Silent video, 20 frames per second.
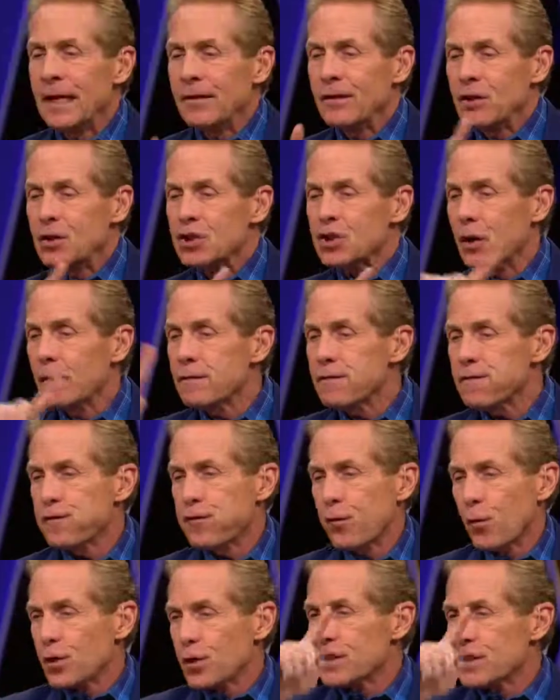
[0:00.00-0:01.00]
There's a
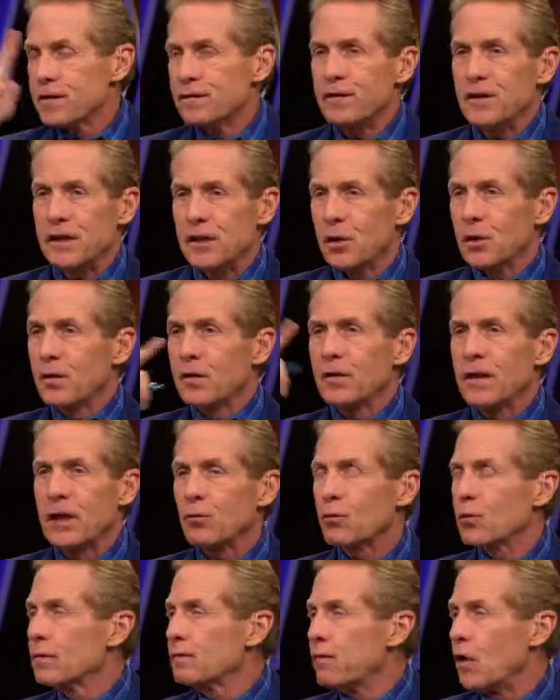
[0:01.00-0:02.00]
force field that
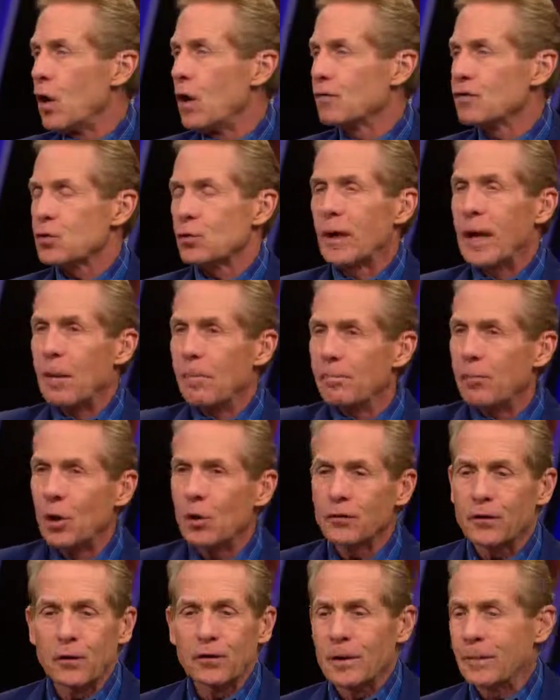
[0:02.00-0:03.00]
revolves around
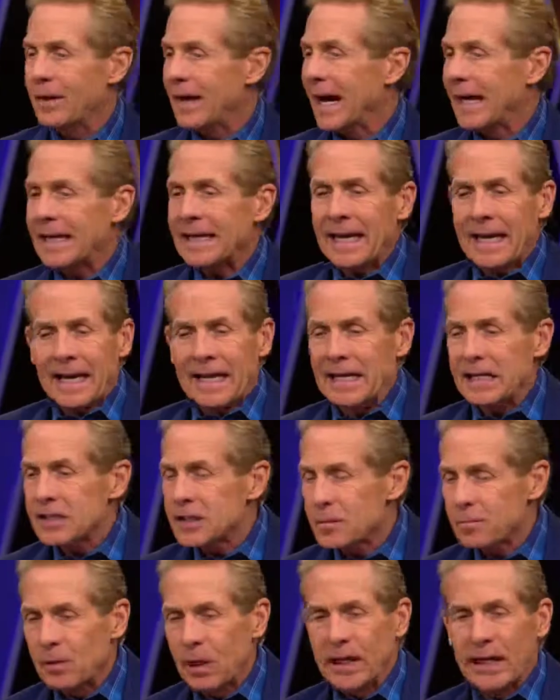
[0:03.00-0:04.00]
both of them, and I can't
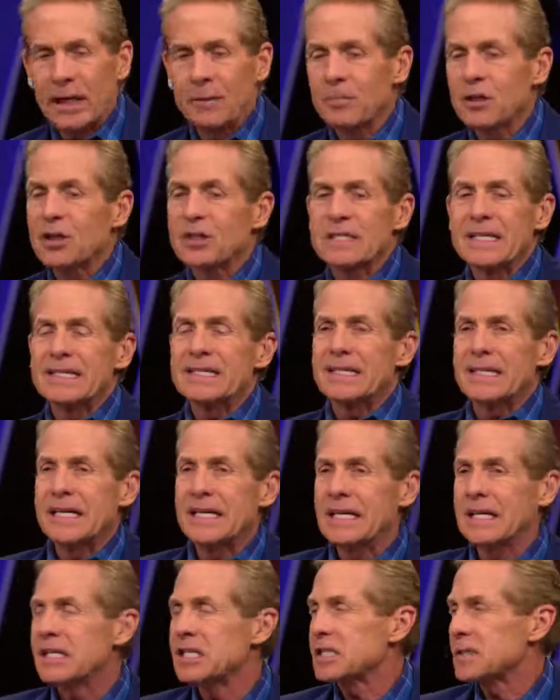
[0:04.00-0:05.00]
explain it because it's
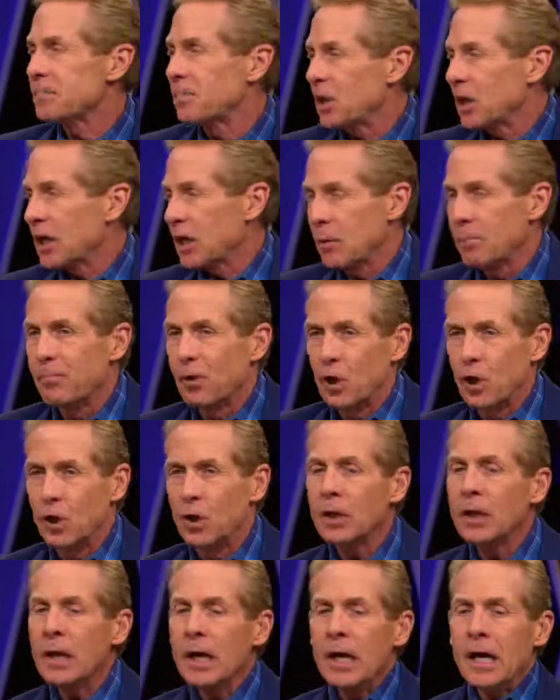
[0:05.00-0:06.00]

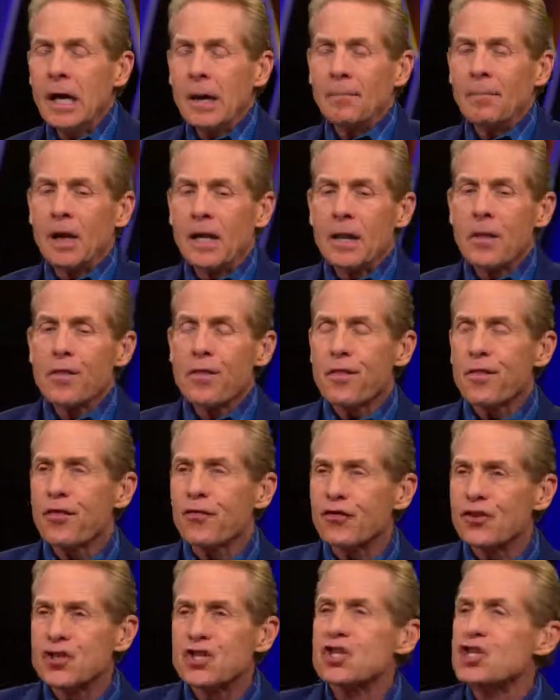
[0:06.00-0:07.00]
inexplicable. But
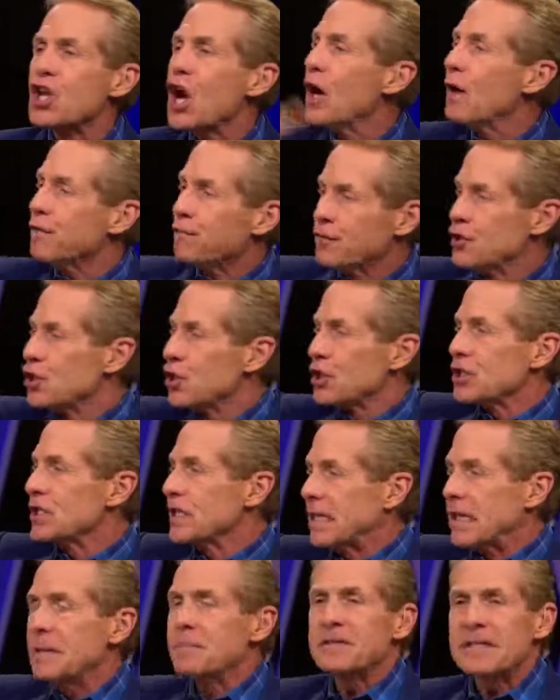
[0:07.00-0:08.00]
stuff just
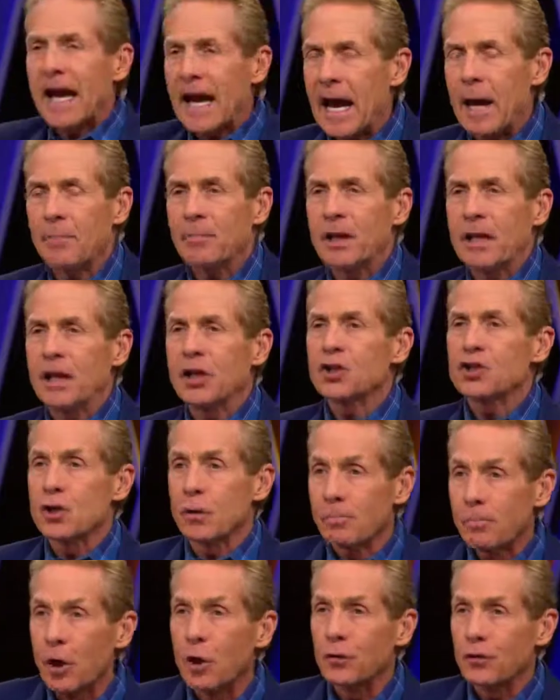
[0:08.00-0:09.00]
keeps happening
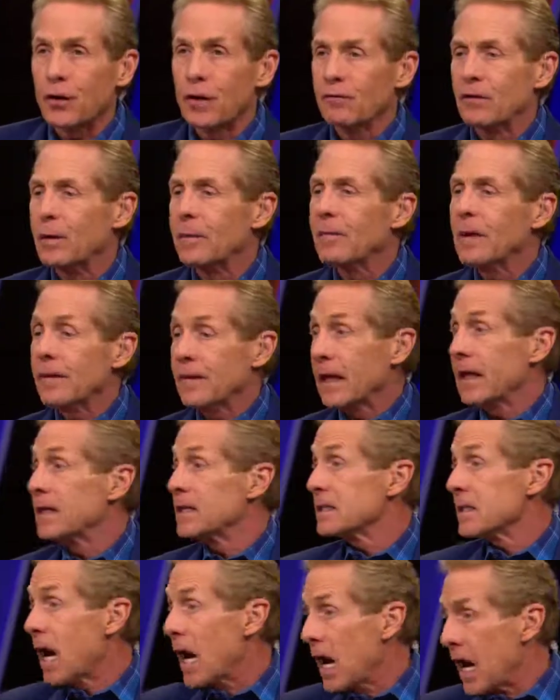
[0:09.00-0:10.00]
to both of them that
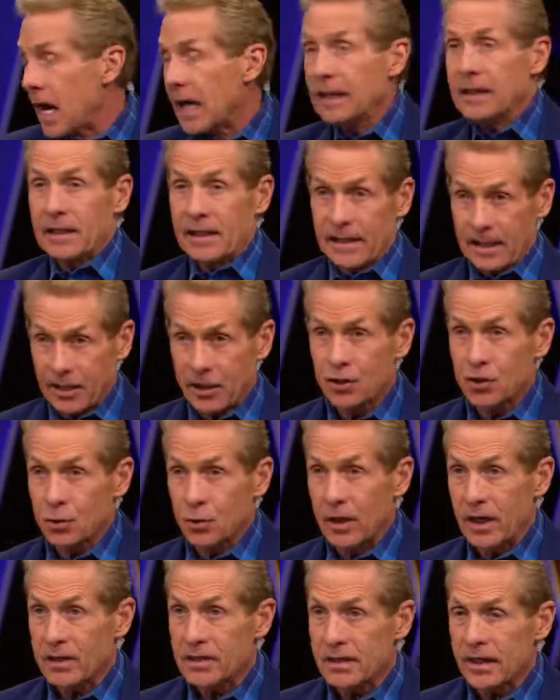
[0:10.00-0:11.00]
is highly
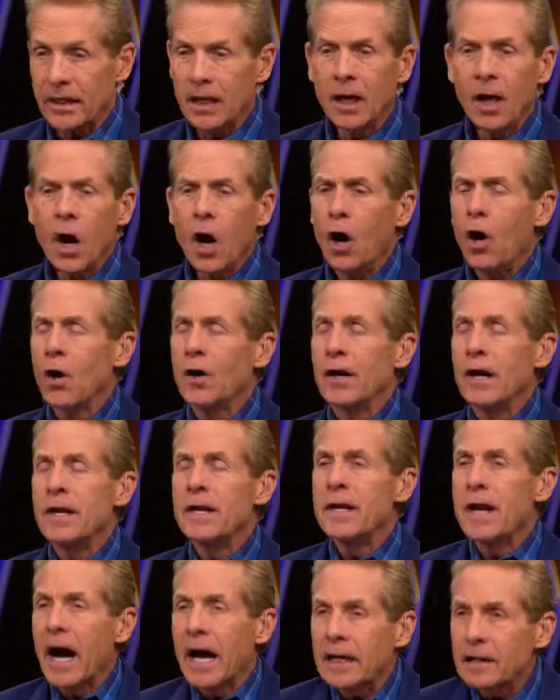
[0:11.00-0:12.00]
interesting. On a
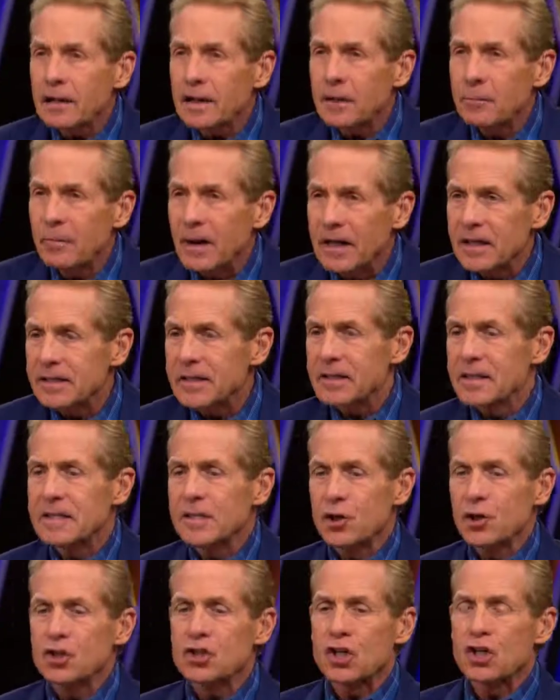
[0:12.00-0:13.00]
nightly basis,
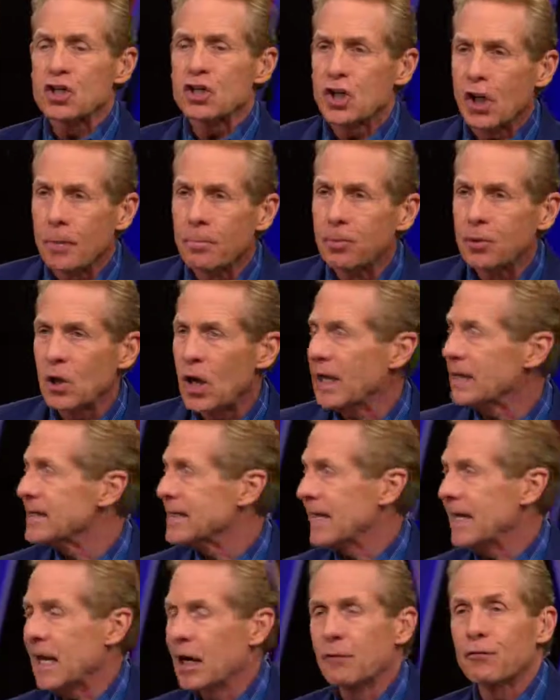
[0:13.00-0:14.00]
there's a subplot
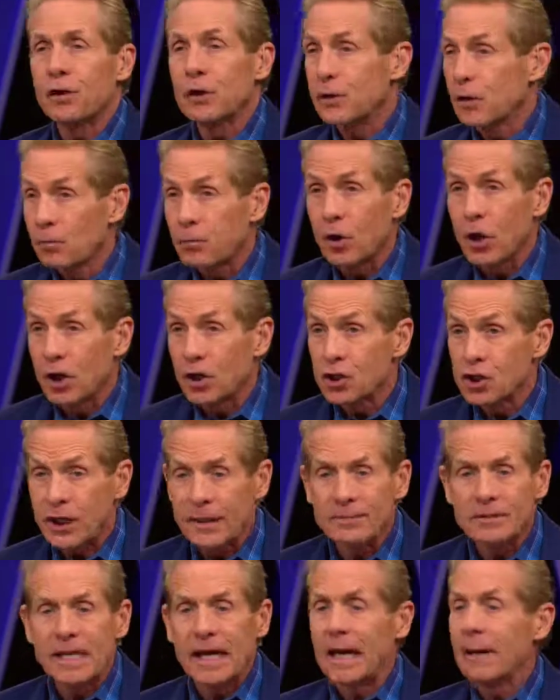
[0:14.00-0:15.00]
to every LeBron
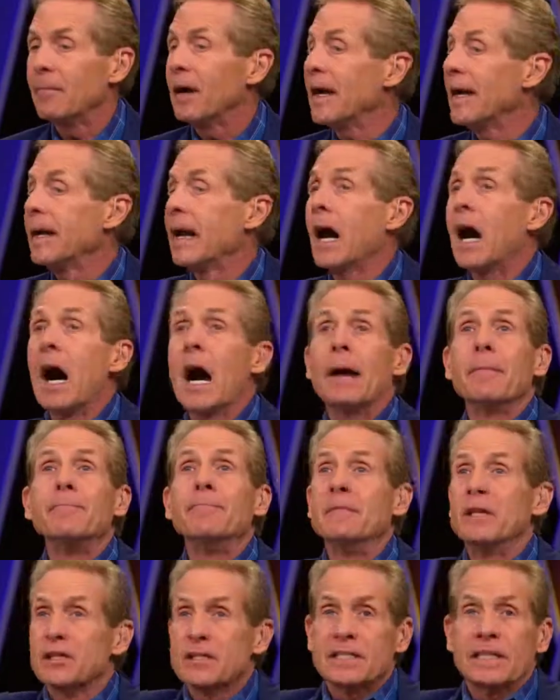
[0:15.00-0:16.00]
James game, and I
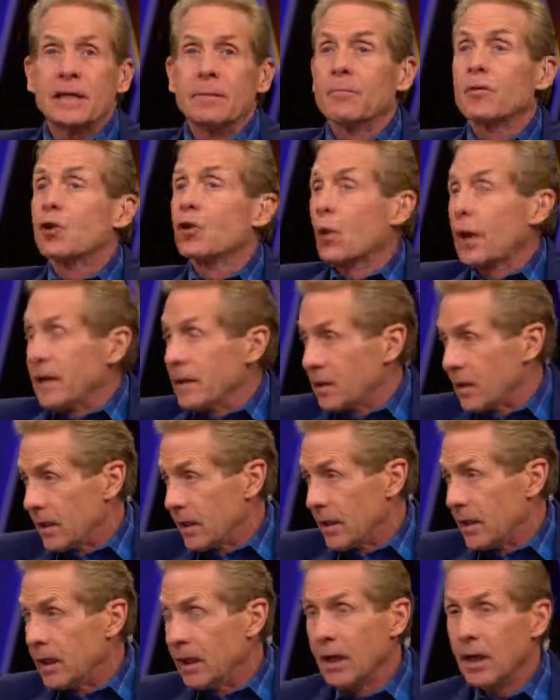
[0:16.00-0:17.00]
miss him
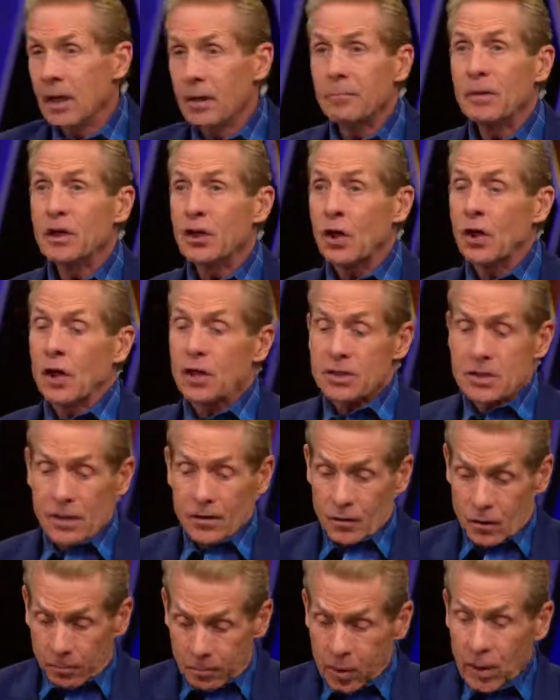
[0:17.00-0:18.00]
greatly because
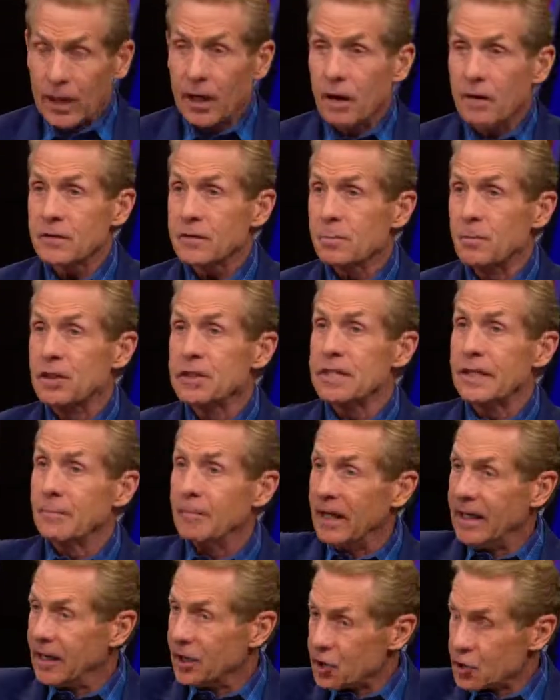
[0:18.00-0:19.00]
the playoffs miss him,
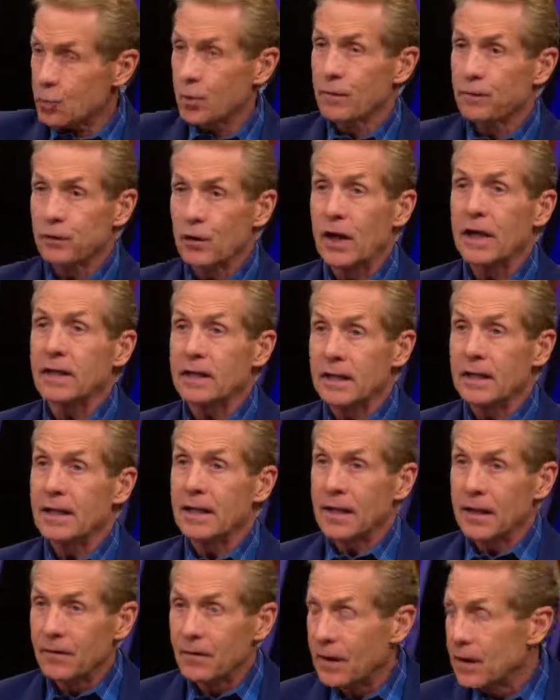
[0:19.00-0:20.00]
and it's reflected
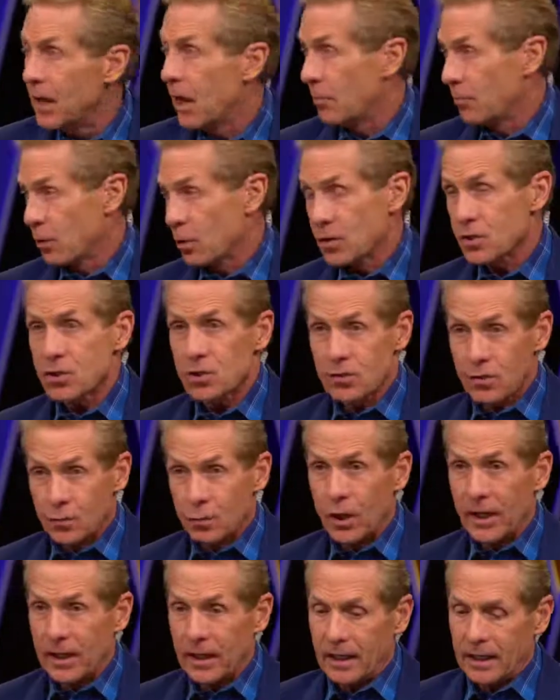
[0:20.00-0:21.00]
in the numbers, the
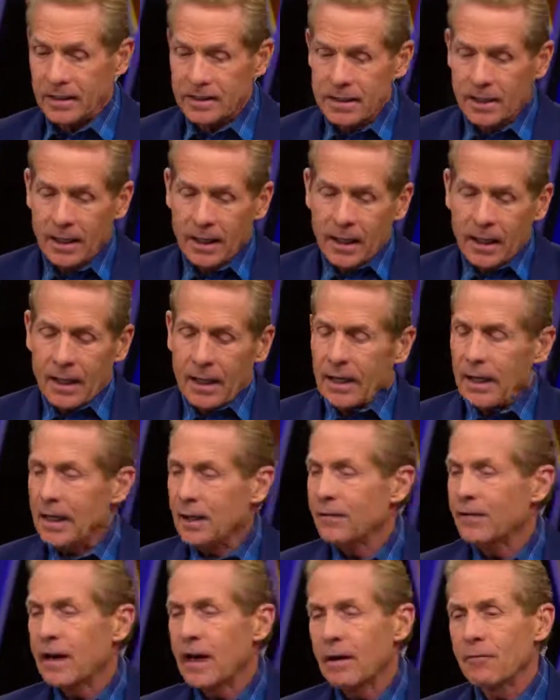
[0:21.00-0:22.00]
ratings.
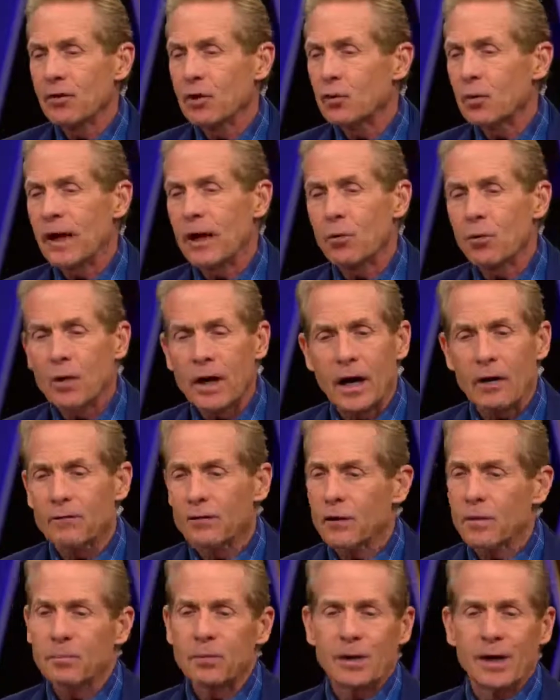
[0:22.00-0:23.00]
If Kevin Durant were out
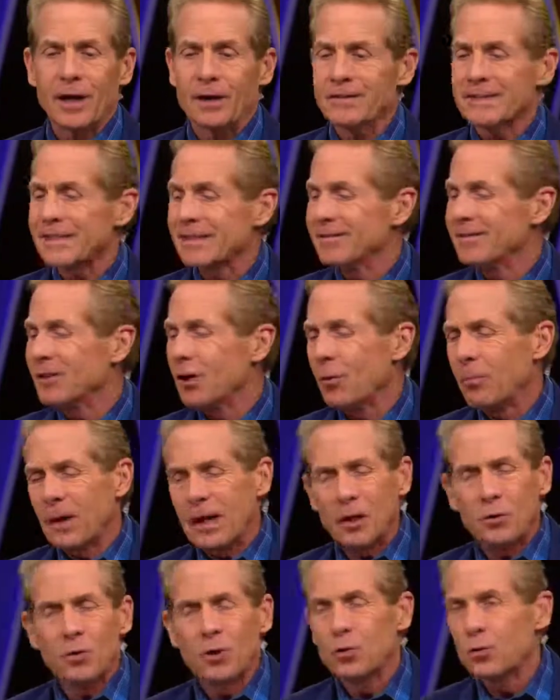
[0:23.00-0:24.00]
for the playoffs,
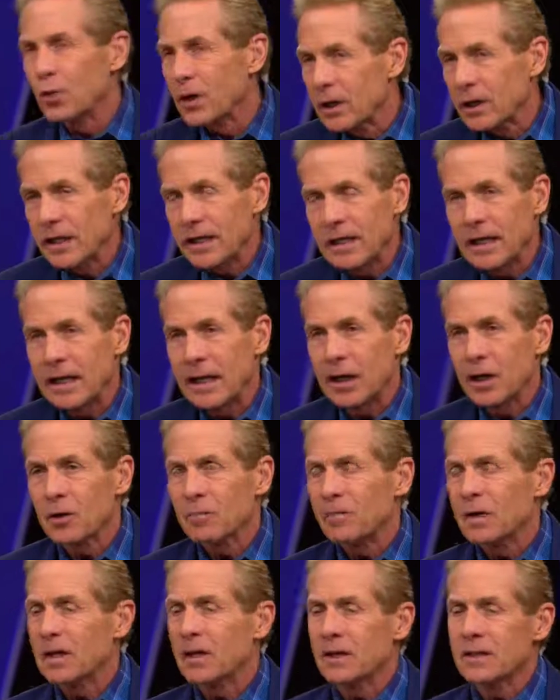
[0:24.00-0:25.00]
nobody would really care
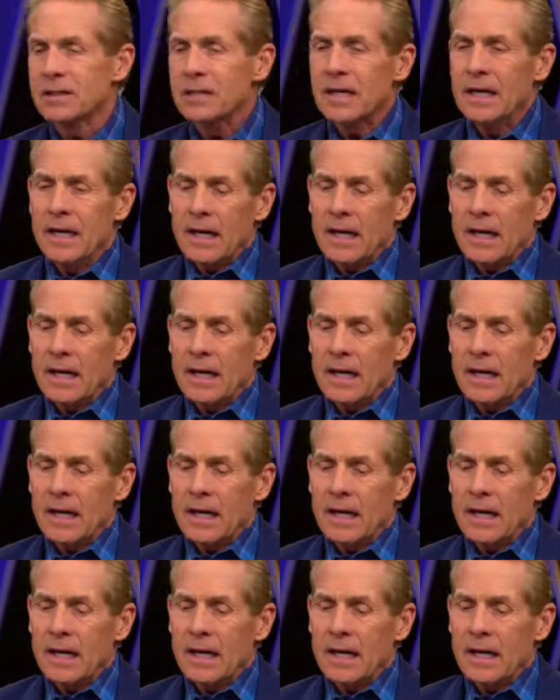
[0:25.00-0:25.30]
because